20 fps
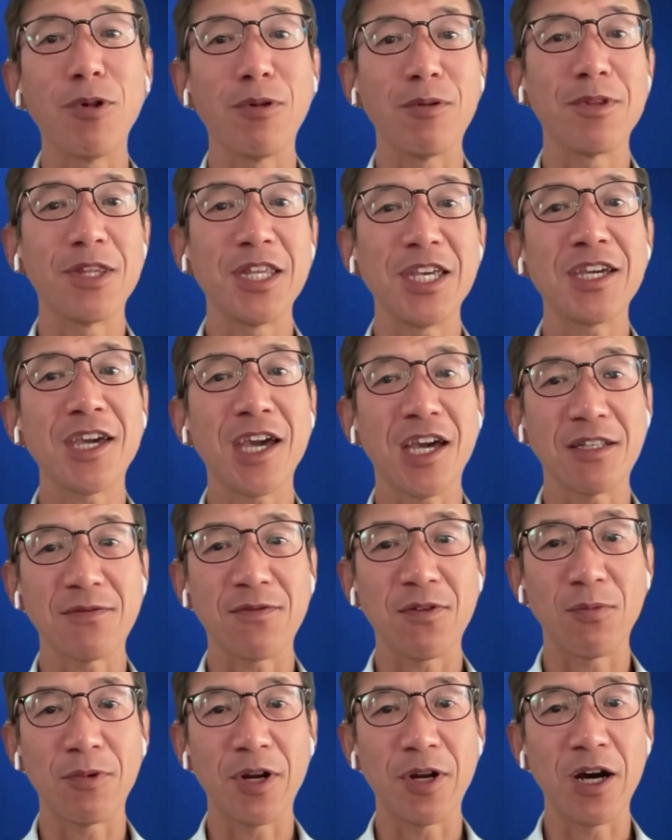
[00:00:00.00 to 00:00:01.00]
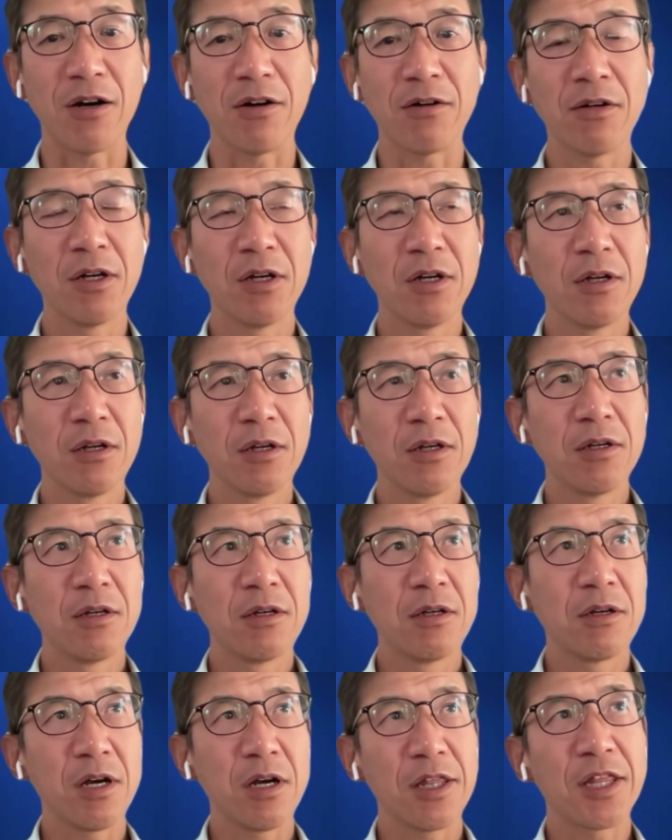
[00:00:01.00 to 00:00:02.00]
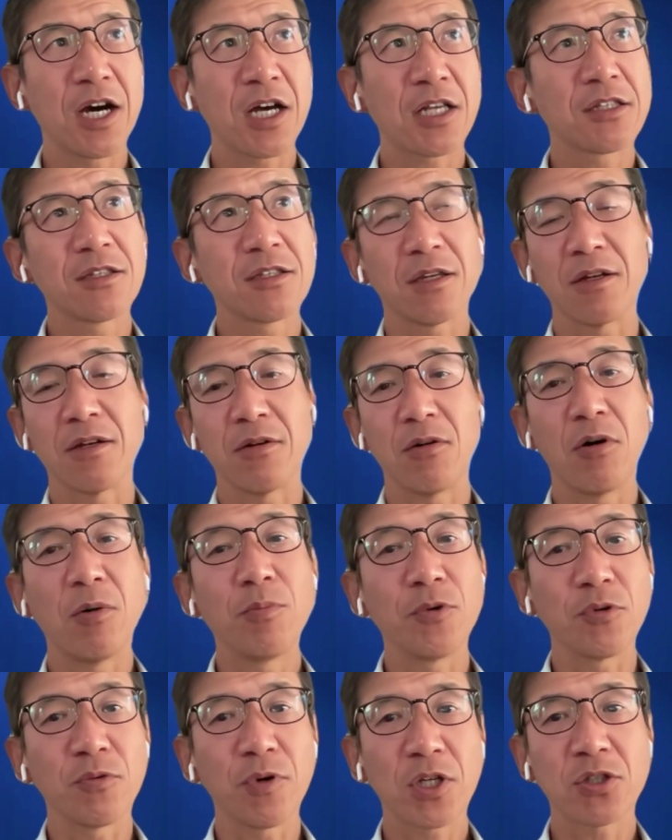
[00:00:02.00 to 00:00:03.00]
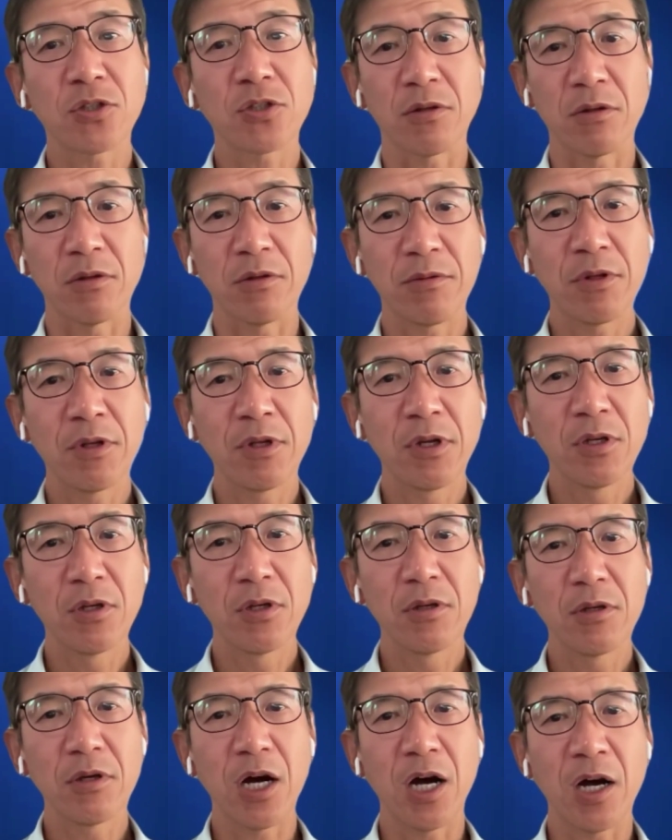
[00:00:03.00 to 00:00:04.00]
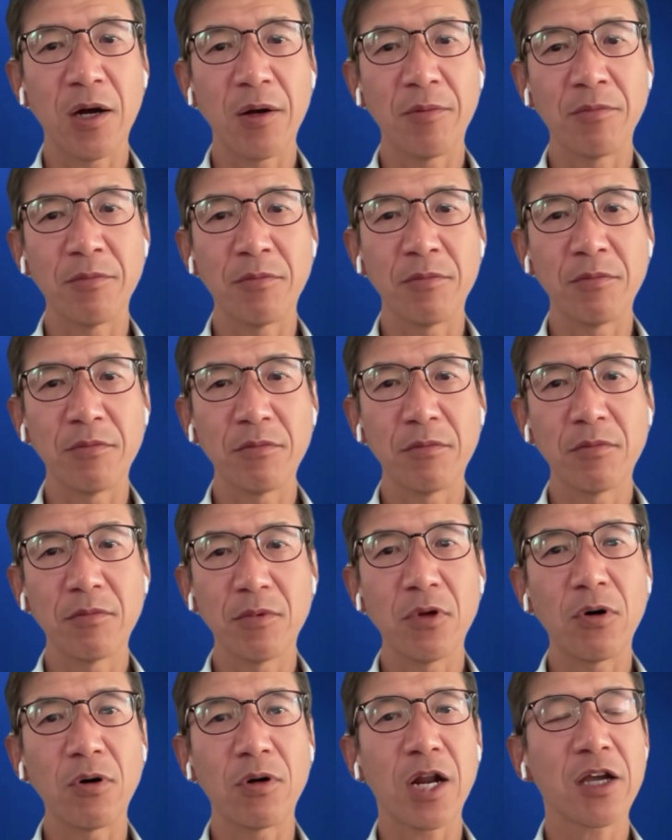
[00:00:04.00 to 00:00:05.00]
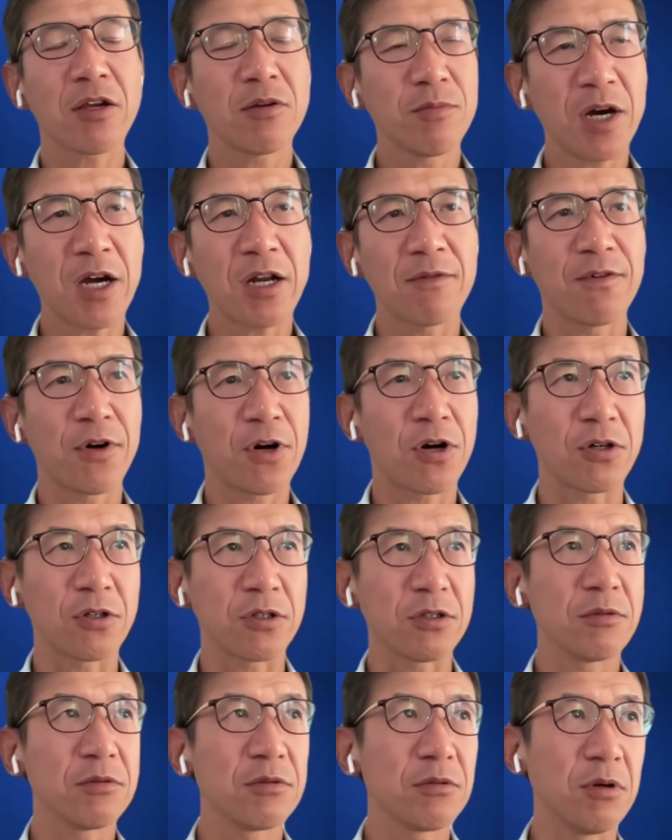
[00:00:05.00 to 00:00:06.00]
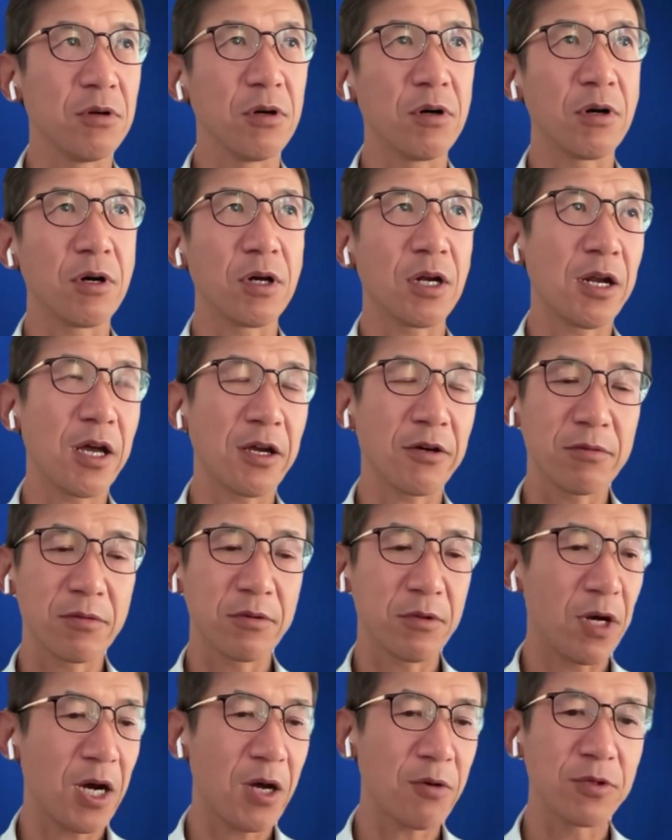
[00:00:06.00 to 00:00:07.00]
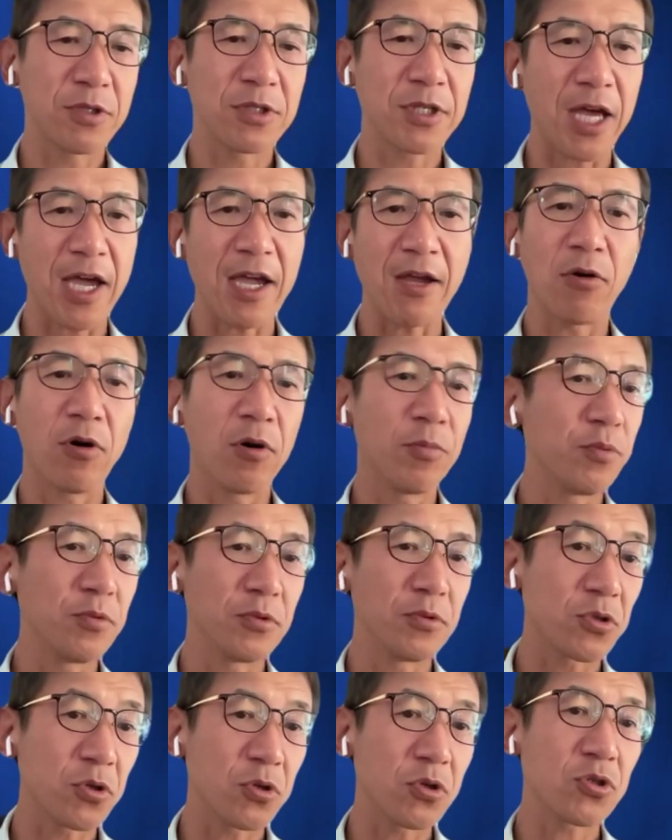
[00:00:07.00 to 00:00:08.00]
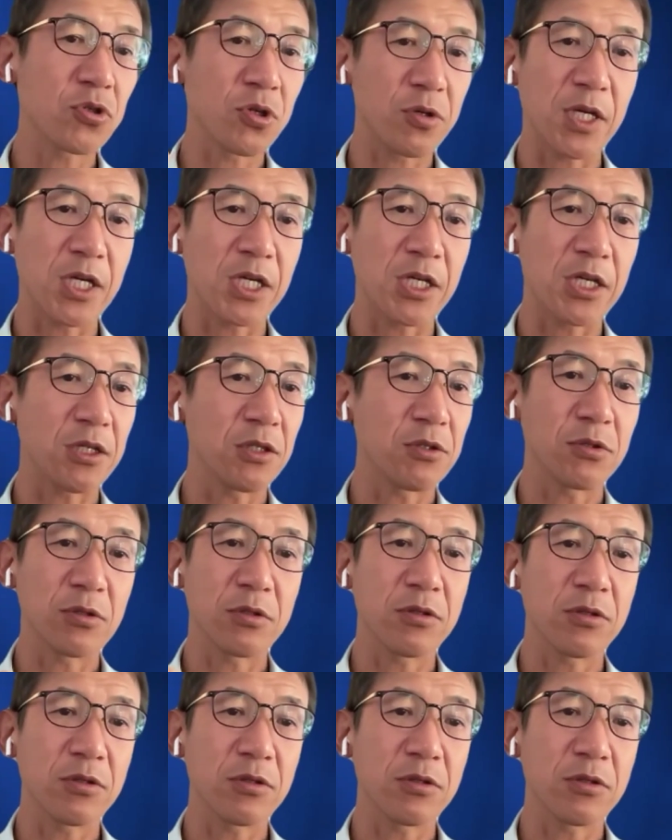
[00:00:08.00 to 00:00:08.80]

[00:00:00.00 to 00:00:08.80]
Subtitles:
of decades from now, and that's an open question. No, like you might have heard, I would say open surgeons